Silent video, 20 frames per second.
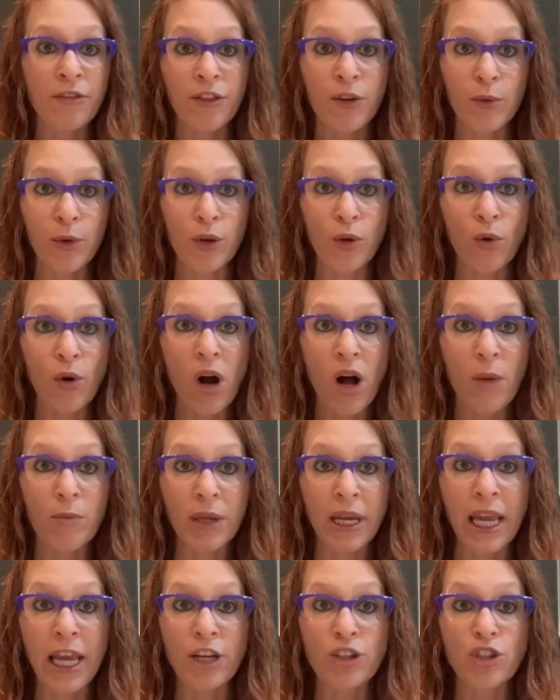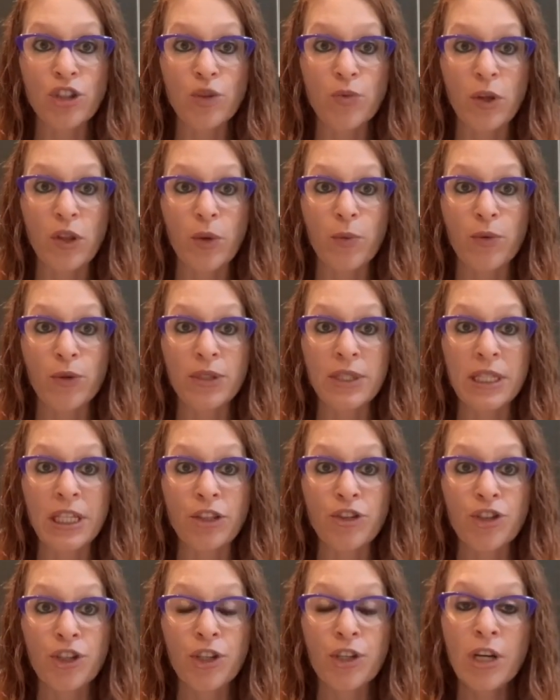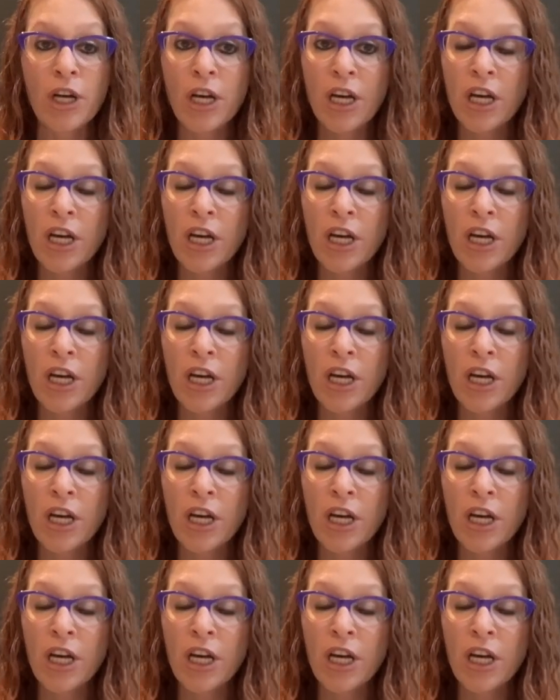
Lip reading: there were no complications with the procedure.